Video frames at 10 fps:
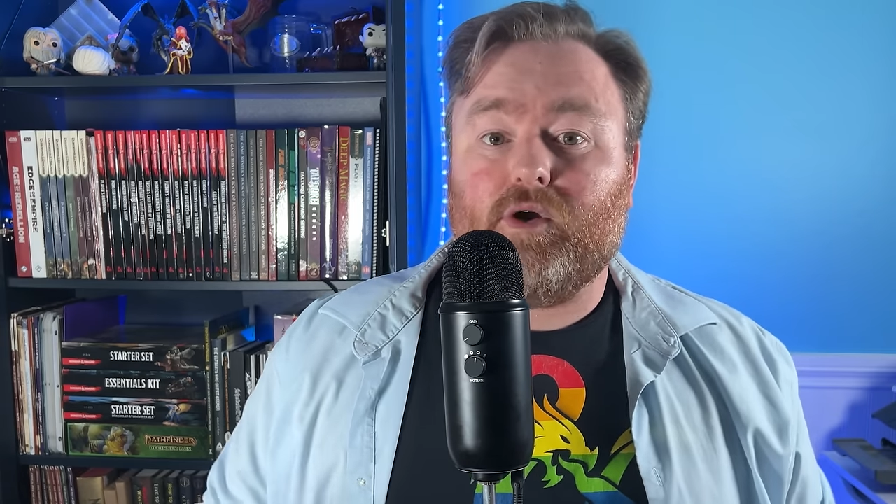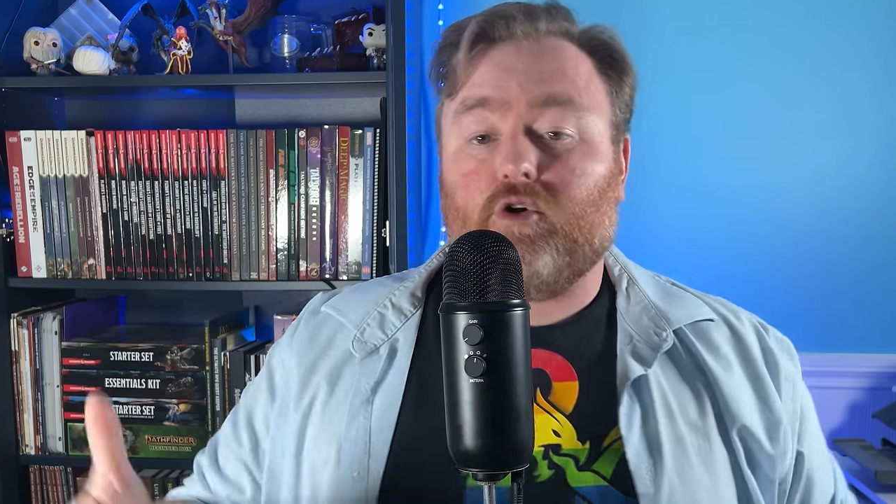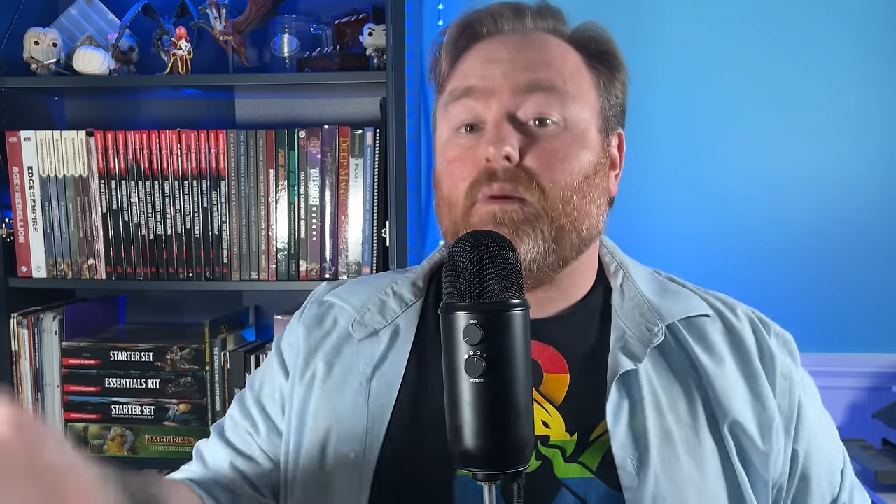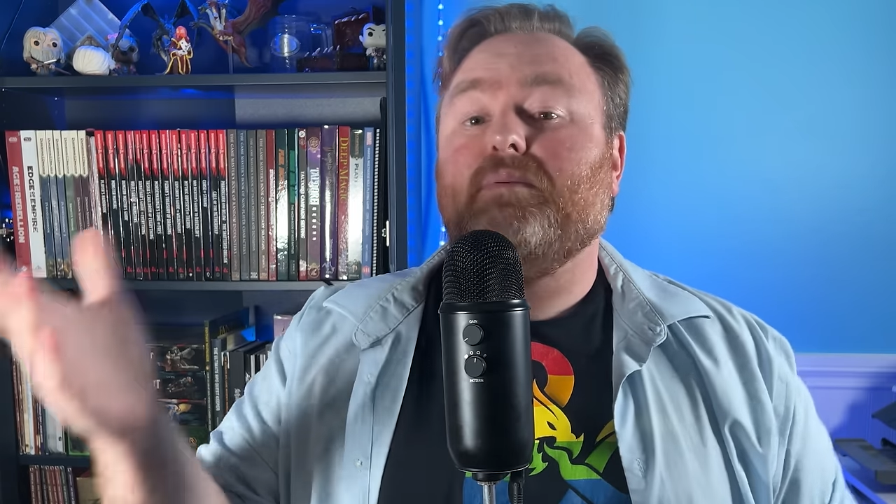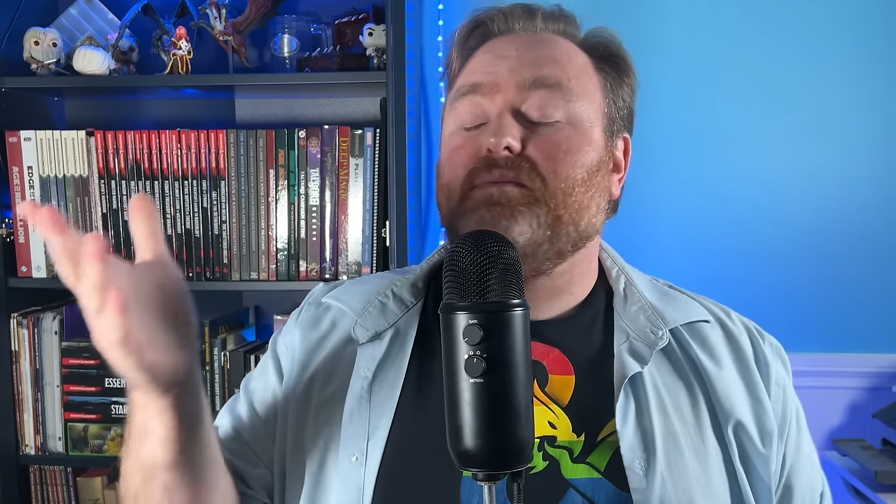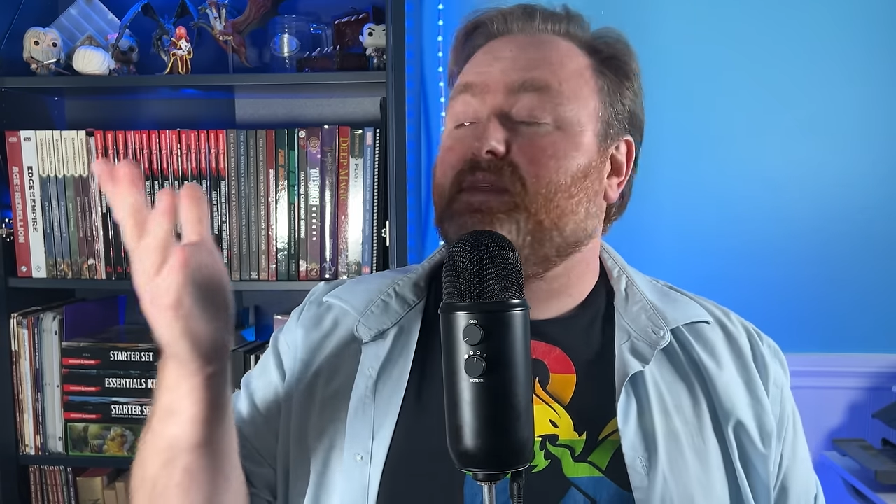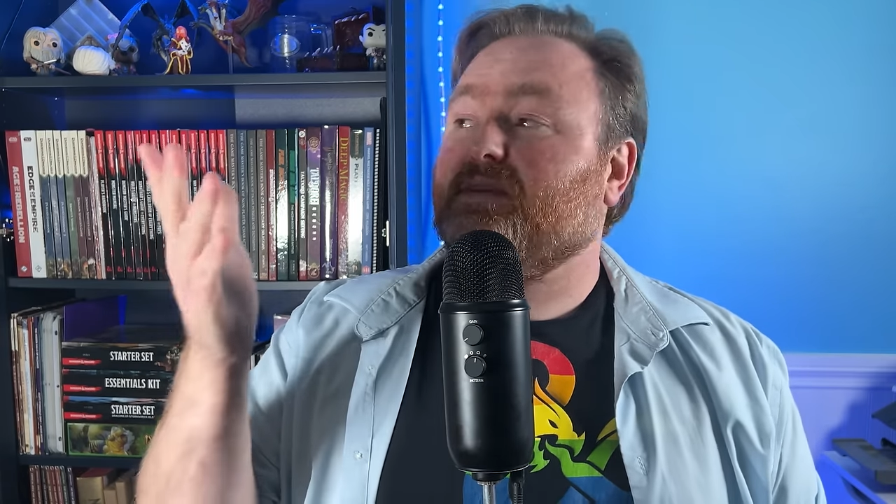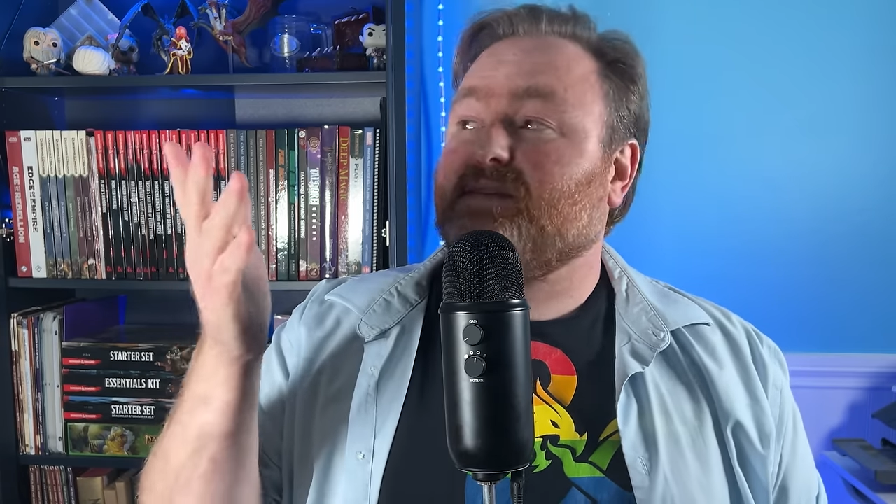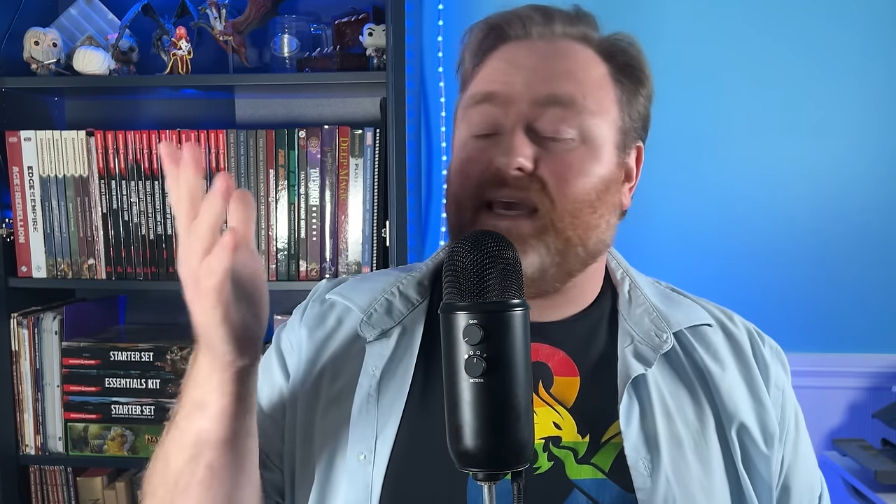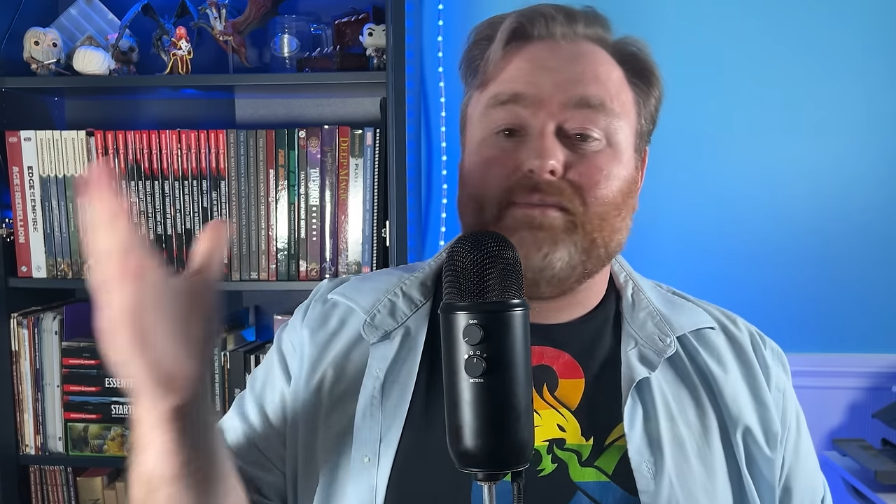Or maybe that
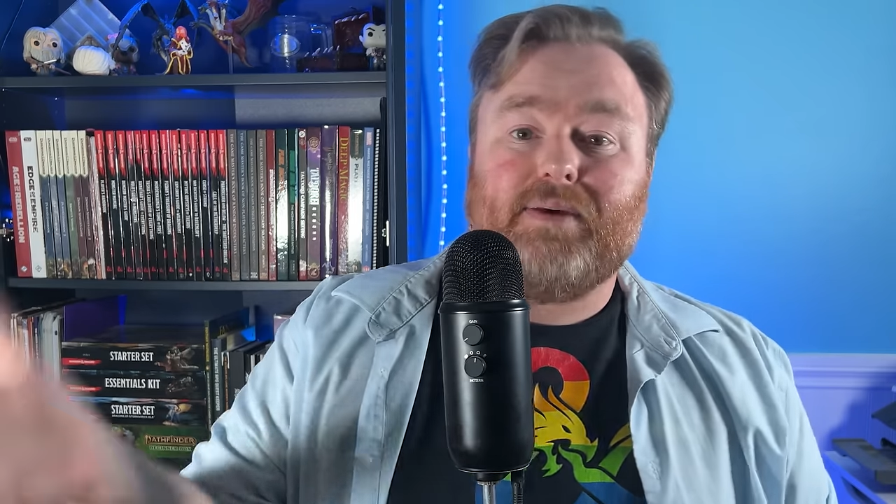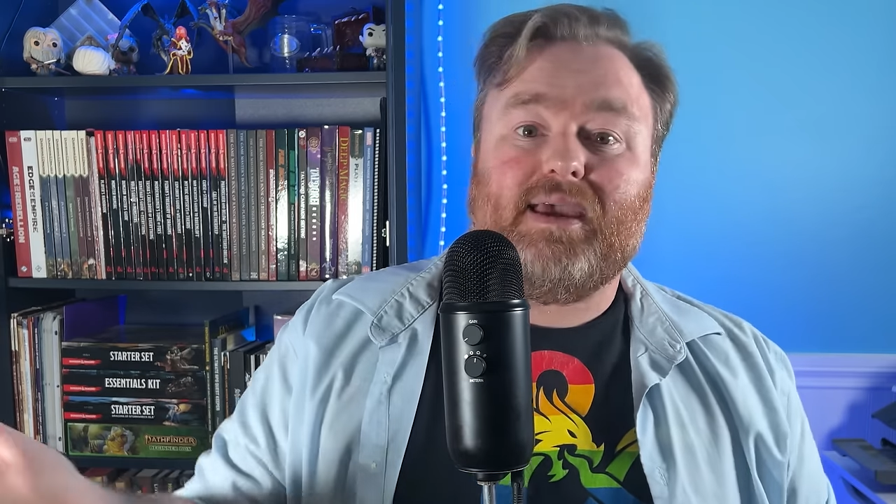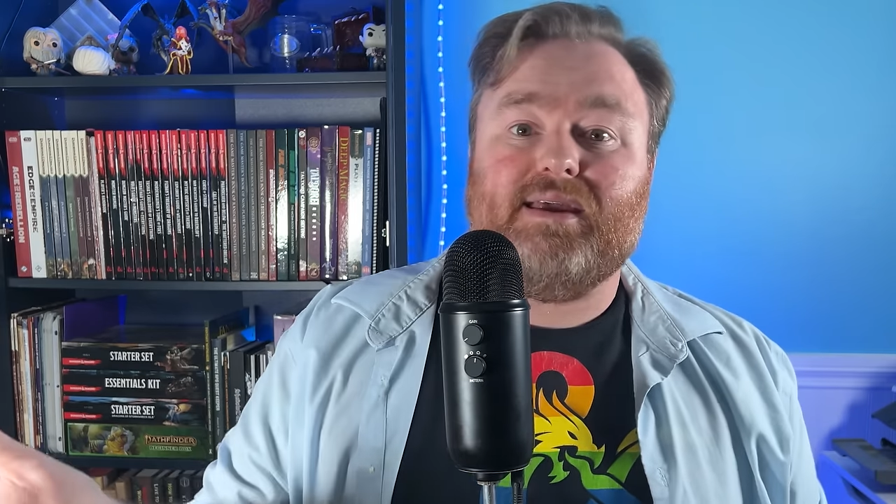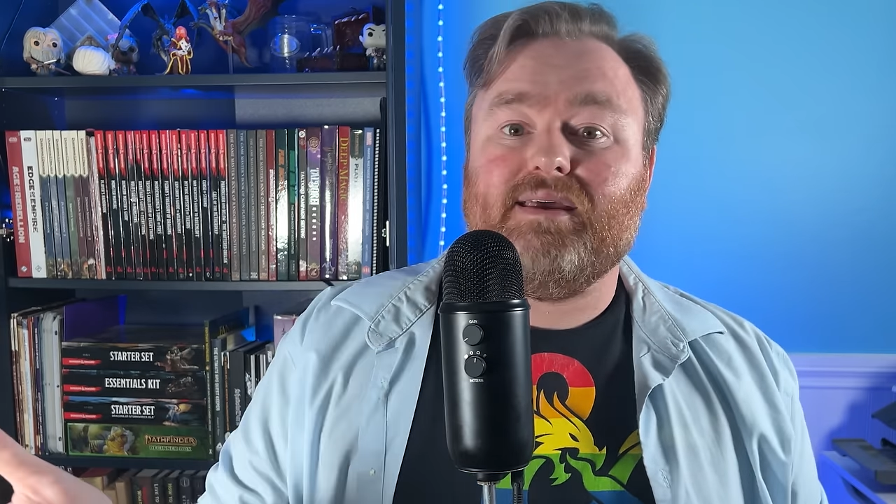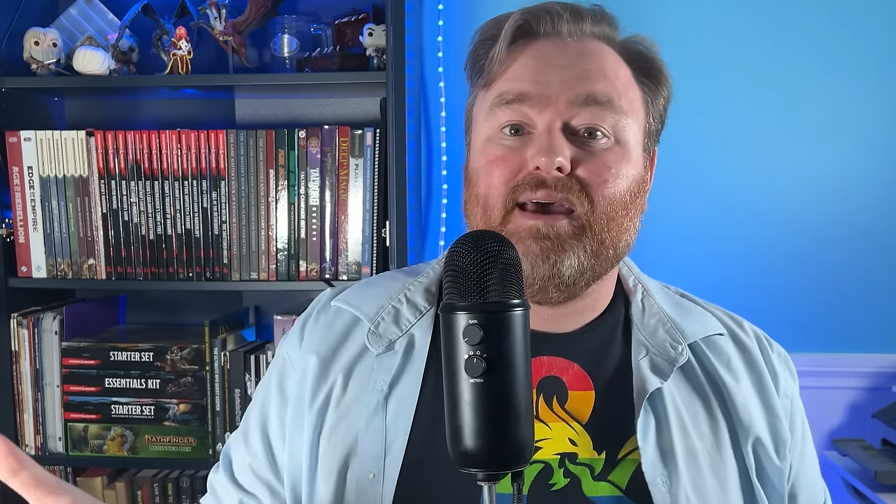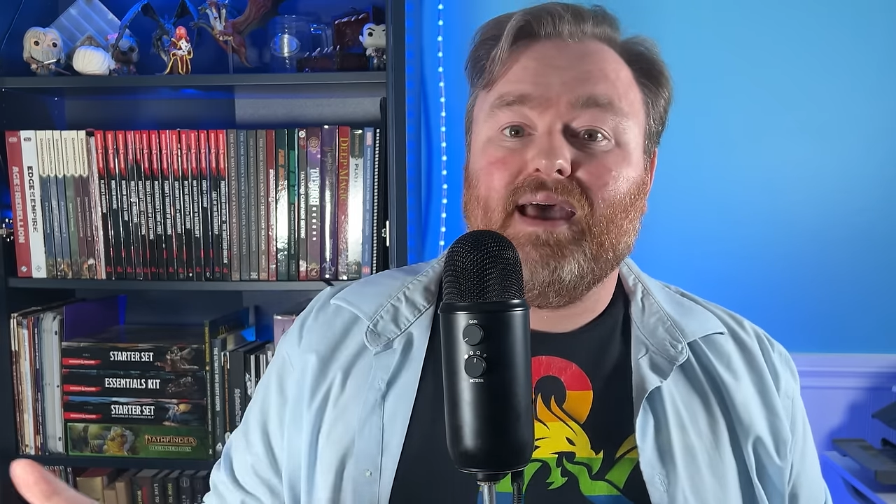this campaign